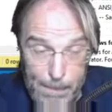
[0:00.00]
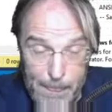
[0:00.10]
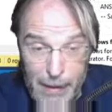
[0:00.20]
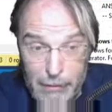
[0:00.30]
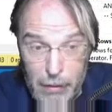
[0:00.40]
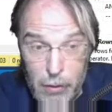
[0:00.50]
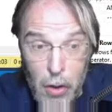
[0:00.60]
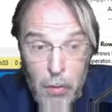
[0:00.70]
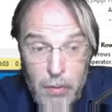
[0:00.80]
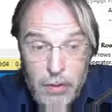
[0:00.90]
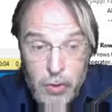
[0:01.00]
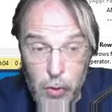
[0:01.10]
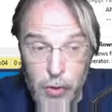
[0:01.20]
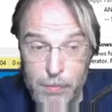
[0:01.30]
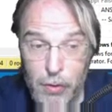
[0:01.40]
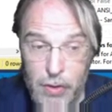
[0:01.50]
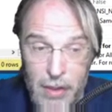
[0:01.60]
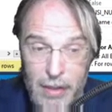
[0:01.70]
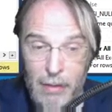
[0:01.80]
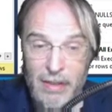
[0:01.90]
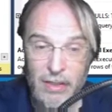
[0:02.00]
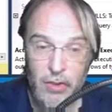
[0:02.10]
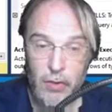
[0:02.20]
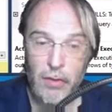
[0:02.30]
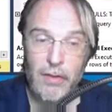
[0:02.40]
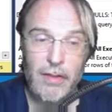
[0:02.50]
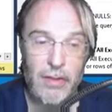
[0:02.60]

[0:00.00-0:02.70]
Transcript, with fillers: There are no results because they're now inserted.